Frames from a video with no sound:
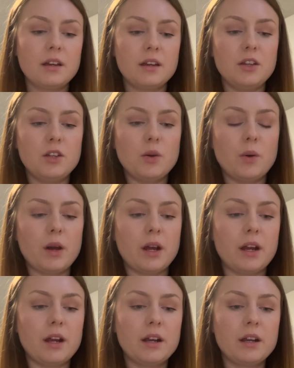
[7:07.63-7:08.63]

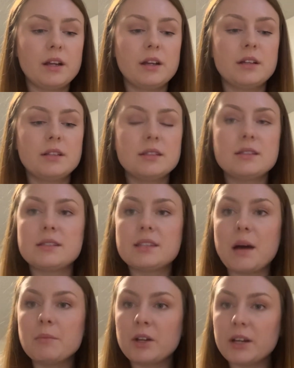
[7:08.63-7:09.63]
your
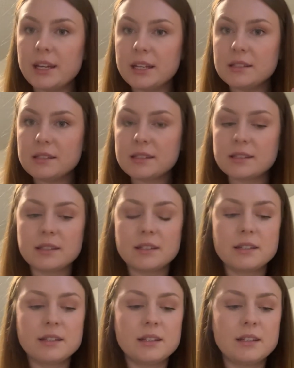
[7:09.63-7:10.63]
summaries,
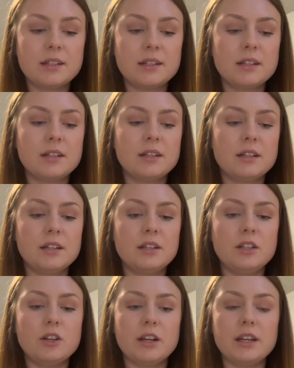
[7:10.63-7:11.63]

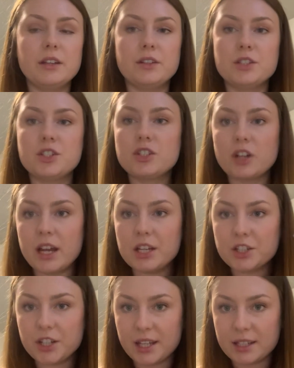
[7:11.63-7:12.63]
your
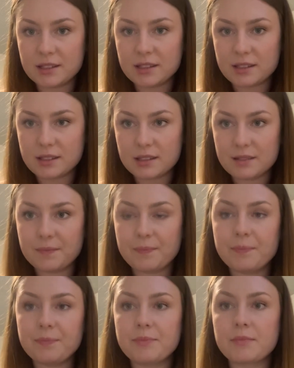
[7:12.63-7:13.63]
illustrations,
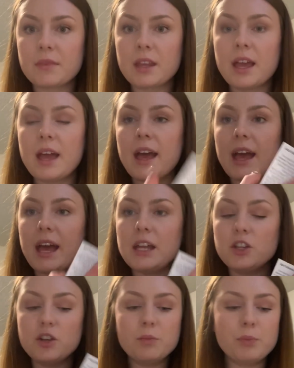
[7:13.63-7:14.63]
and
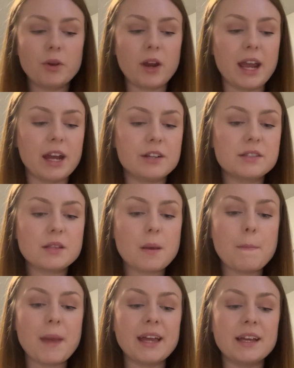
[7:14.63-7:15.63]
your prayers,
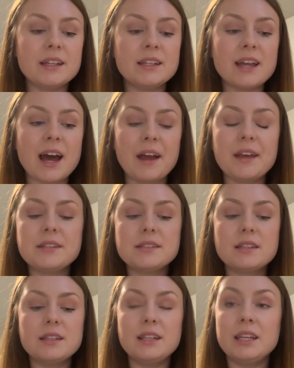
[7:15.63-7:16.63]
make a
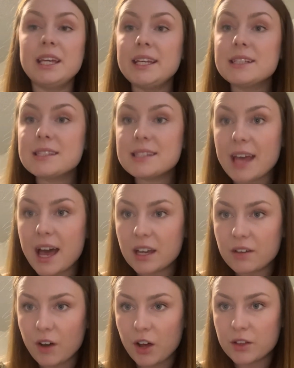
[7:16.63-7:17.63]
nice, neat stack
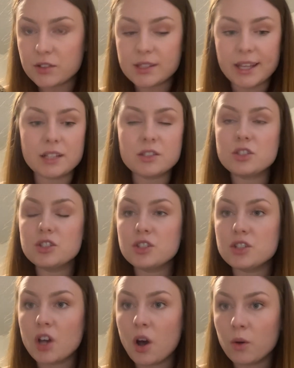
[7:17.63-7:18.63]
of all those things.
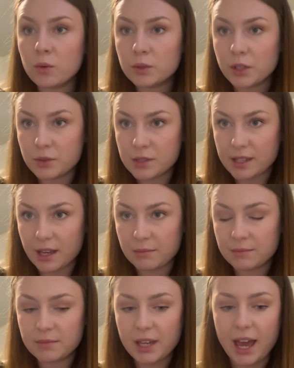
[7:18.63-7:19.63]
Don't lose them,
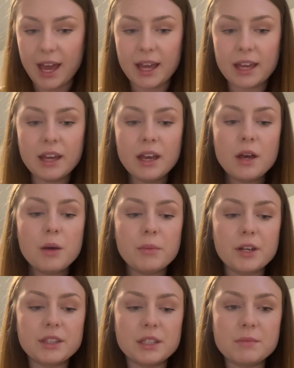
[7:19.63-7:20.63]
okay?
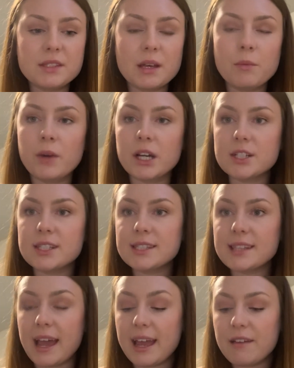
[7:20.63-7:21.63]
Put them somewhere
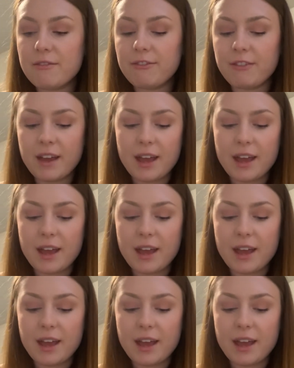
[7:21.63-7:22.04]
safe,